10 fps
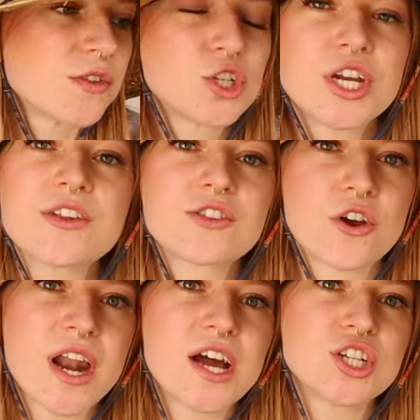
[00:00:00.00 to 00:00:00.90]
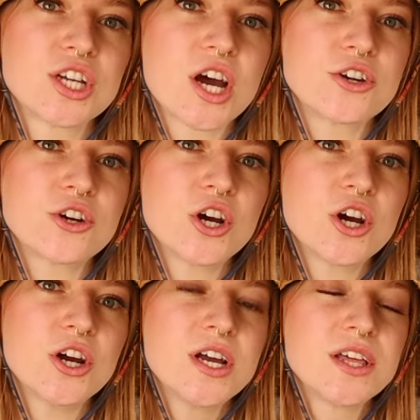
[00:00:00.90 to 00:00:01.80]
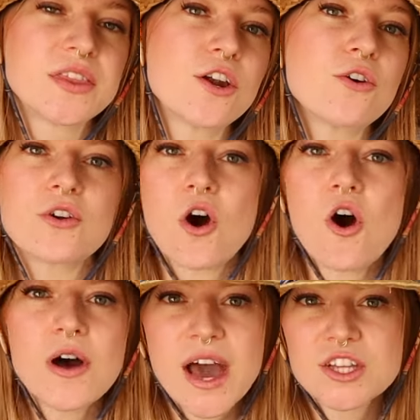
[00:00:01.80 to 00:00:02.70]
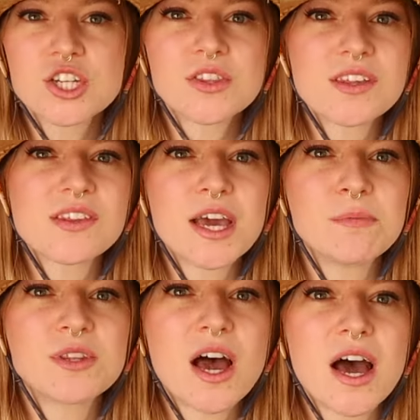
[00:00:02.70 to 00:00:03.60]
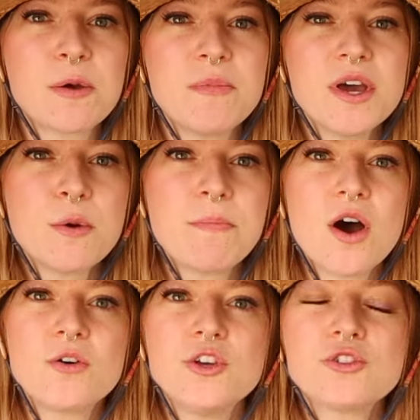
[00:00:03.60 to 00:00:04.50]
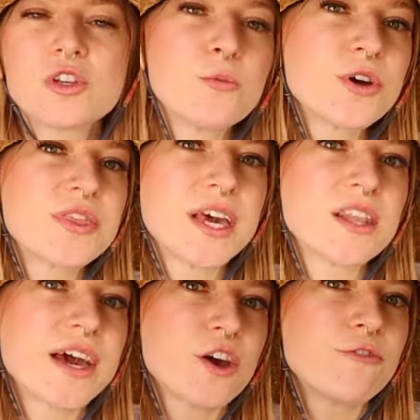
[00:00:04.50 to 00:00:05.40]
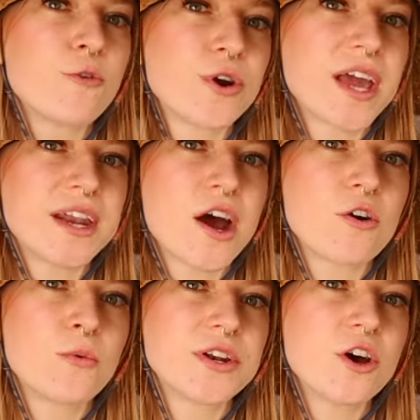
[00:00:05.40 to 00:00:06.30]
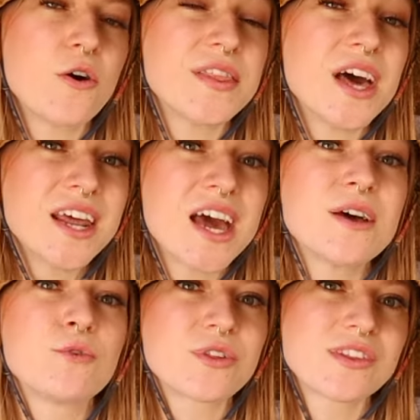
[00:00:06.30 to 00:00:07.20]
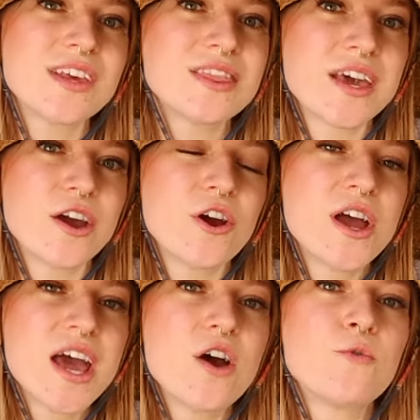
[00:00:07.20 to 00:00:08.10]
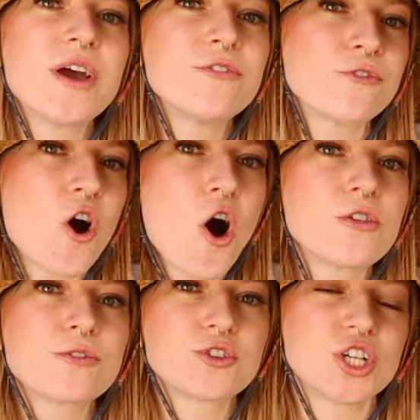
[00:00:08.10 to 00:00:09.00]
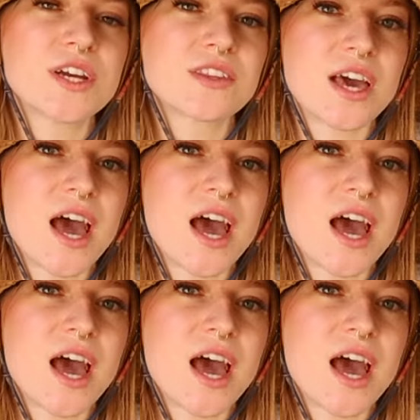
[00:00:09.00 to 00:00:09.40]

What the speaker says: chicks start hatching under her, they don't all hatch at the same time, but usually within like a 48-hour window, and that hen will sit there and wait for all those chicks to